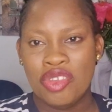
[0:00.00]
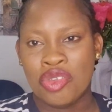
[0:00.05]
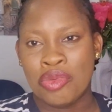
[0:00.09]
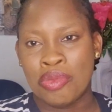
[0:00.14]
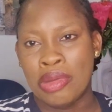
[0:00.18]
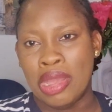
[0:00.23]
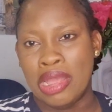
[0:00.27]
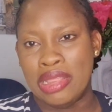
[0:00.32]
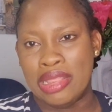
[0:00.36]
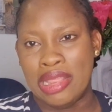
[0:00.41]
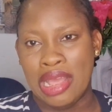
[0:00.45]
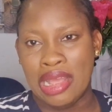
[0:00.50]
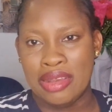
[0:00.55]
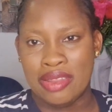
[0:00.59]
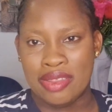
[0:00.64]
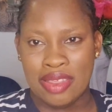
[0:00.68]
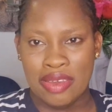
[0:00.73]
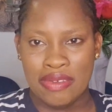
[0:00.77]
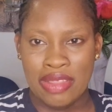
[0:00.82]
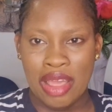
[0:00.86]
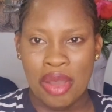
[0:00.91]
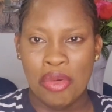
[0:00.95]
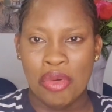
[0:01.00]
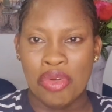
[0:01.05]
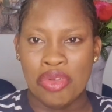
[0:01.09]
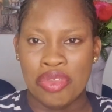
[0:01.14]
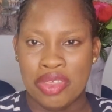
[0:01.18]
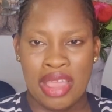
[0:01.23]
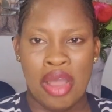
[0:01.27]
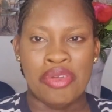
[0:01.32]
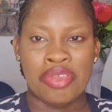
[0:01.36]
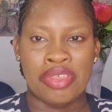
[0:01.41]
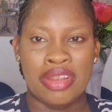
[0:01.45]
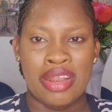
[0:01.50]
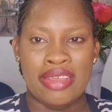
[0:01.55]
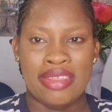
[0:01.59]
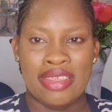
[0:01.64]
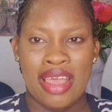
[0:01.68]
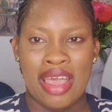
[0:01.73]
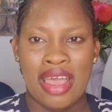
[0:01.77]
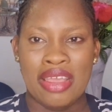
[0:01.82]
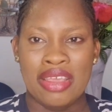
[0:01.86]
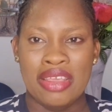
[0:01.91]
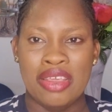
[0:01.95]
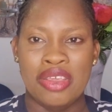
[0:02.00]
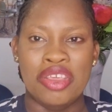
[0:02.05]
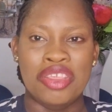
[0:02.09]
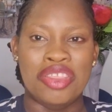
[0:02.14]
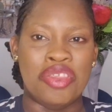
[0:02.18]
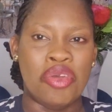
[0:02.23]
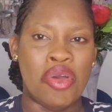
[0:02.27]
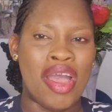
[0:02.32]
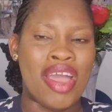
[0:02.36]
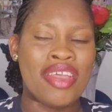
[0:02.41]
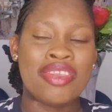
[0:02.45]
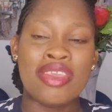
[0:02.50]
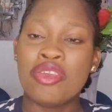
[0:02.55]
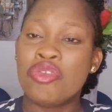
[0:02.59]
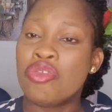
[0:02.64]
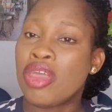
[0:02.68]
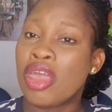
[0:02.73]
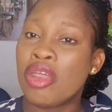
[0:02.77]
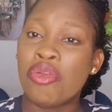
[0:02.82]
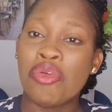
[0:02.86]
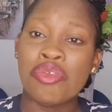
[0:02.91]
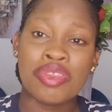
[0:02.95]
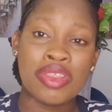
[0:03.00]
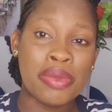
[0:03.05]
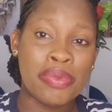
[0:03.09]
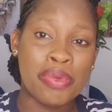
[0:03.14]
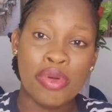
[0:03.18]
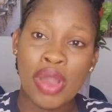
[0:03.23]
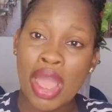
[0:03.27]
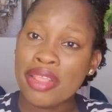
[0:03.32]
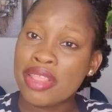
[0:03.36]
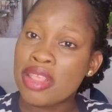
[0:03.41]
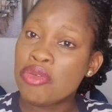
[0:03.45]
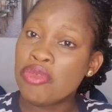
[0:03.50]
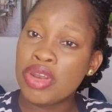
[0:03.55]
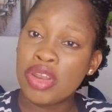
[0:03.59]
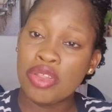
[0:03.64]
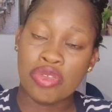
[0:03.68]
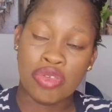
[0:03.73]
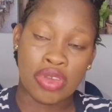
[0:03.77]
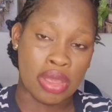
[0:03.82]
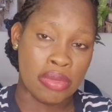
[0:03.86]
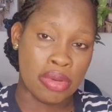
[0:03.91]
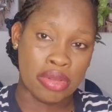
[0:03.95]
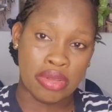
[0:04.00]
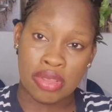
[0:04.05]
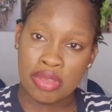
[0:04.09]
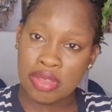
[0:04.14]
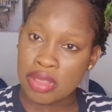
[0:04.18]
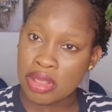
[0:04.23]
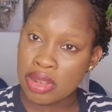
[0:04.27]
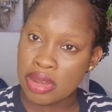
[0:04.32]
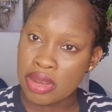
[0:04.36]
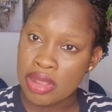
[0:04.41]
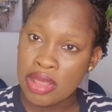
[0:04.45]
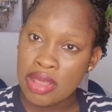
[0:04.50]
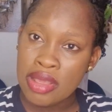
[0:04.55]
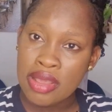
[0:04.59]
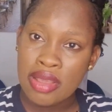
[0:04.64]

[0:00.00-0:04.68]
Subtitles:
is my dad. So that was something that I said, you cannot sleep. I think we need to talk about this thing.